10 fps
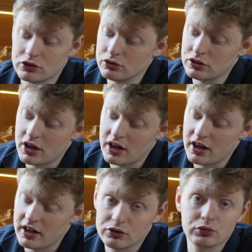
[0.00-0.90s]
gun
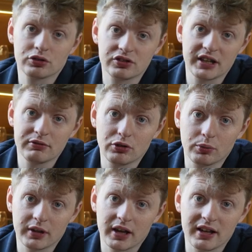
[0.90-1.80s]
is also teamed up
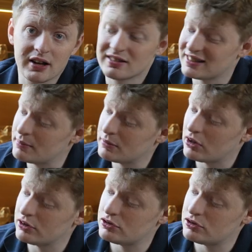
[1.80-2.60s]
with a slimline